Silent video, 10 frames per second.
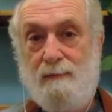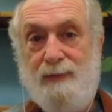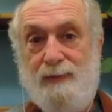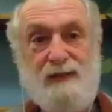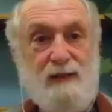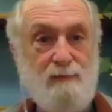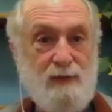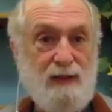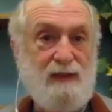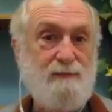But
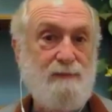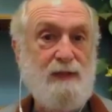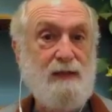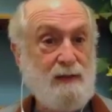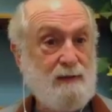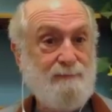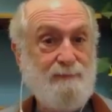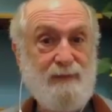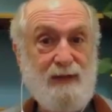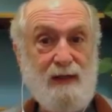someone like me,
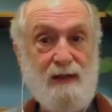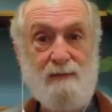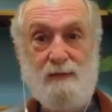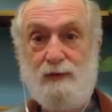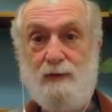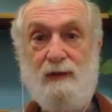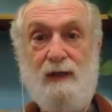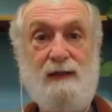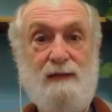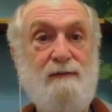and I'm sure
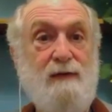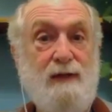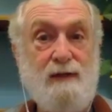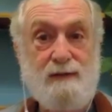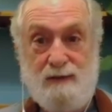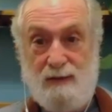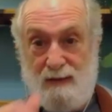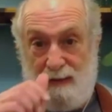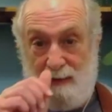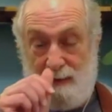lots of others
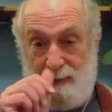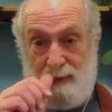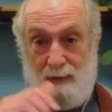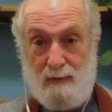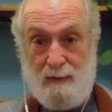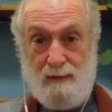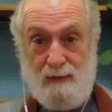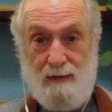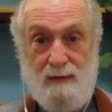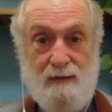on,
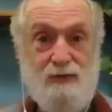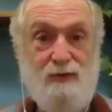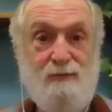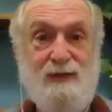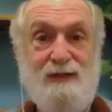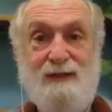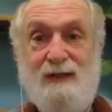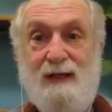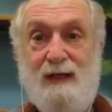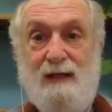on Zoom here
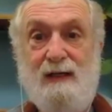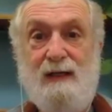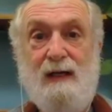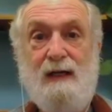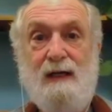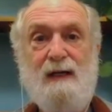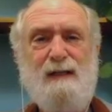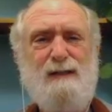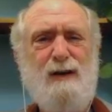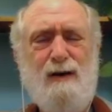tonight,
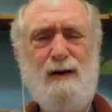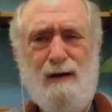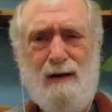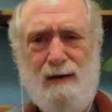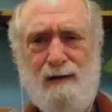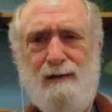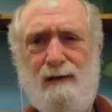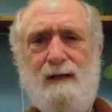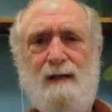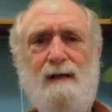it's hard.
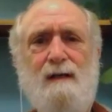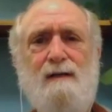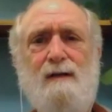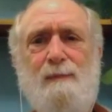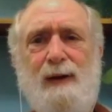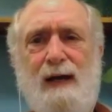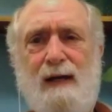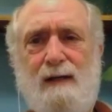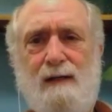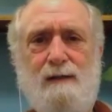Your
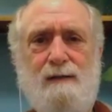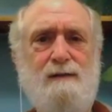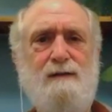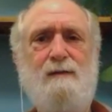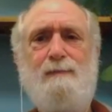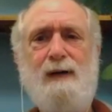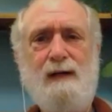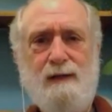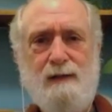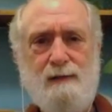back hurts, your
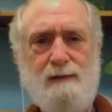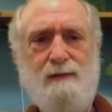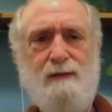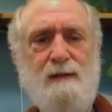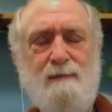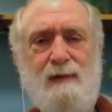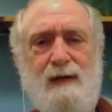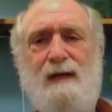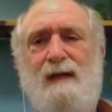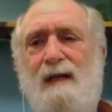butt hurts,
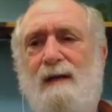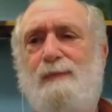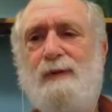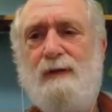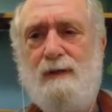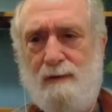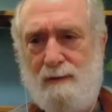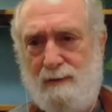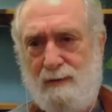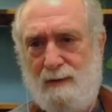my hips
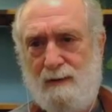hurt.